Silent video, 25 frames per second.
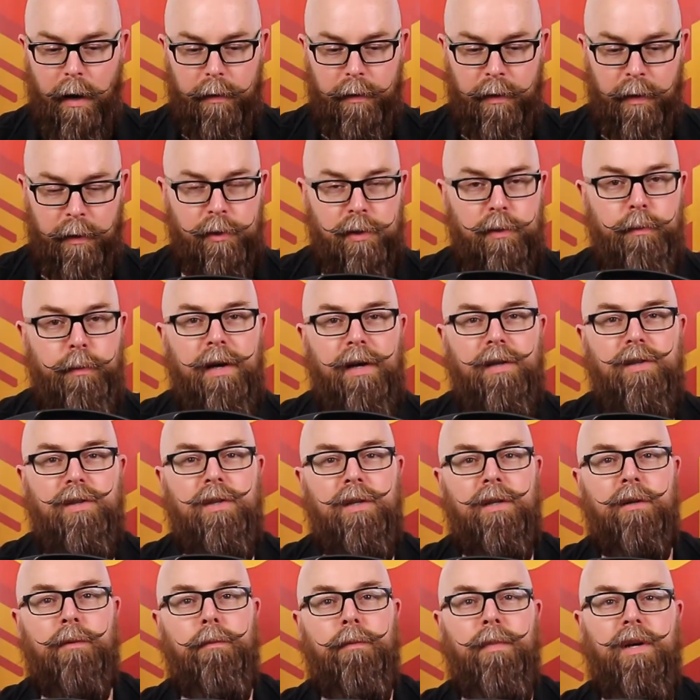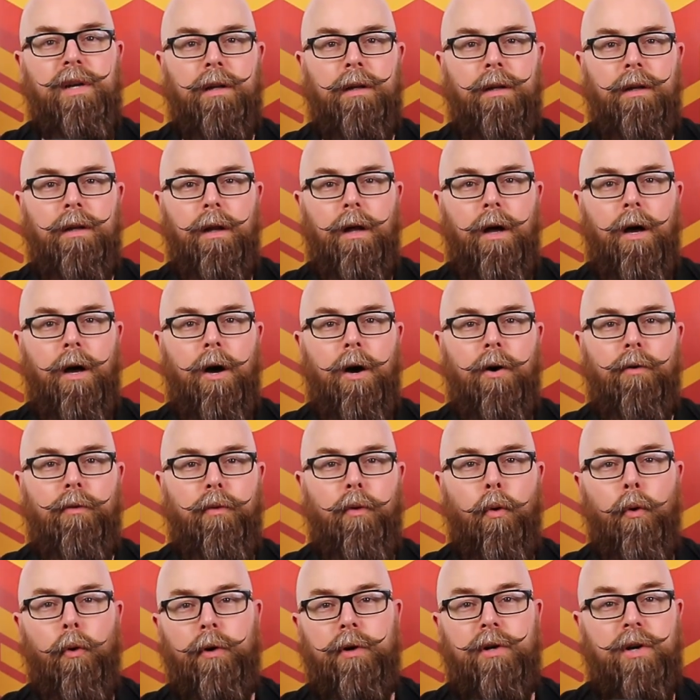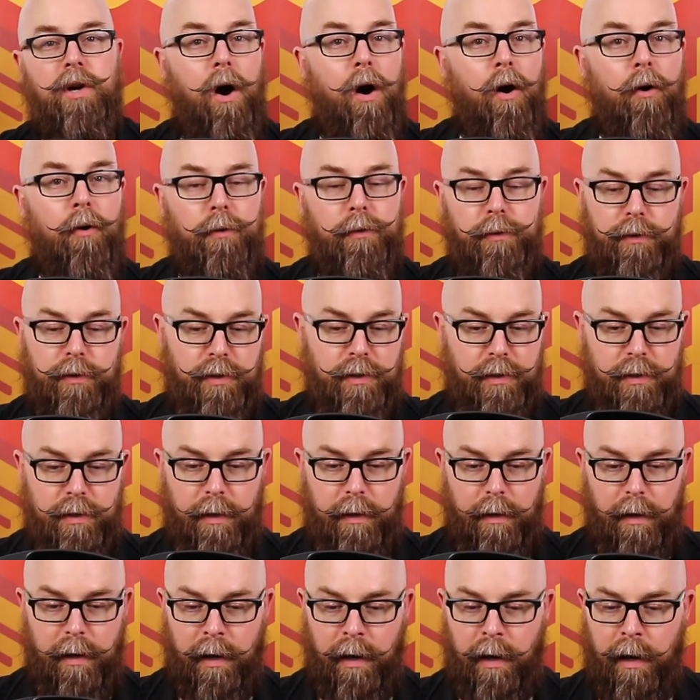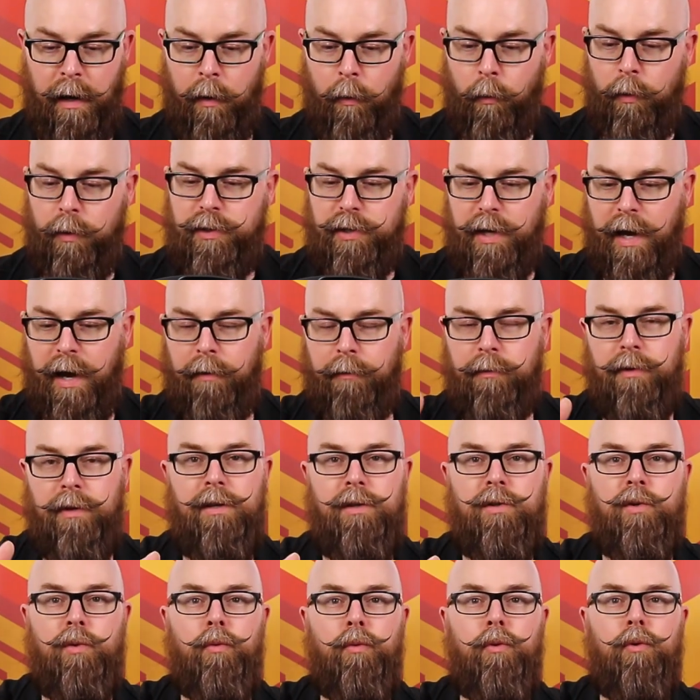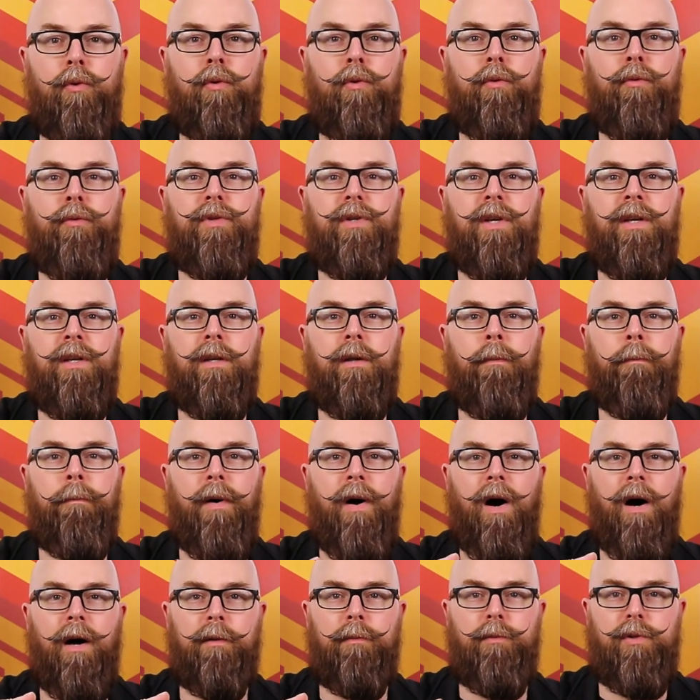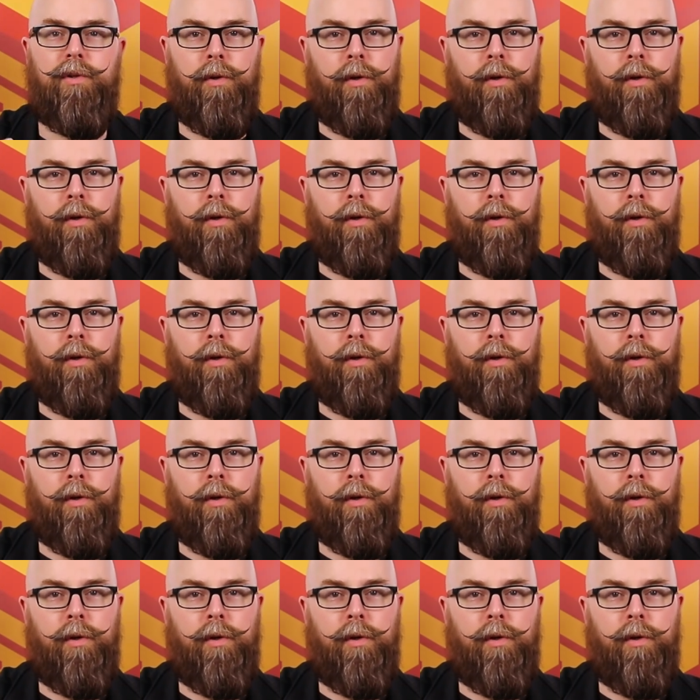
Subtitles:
There are spaces in the middle for cards, which have these grooves in the bottom, so you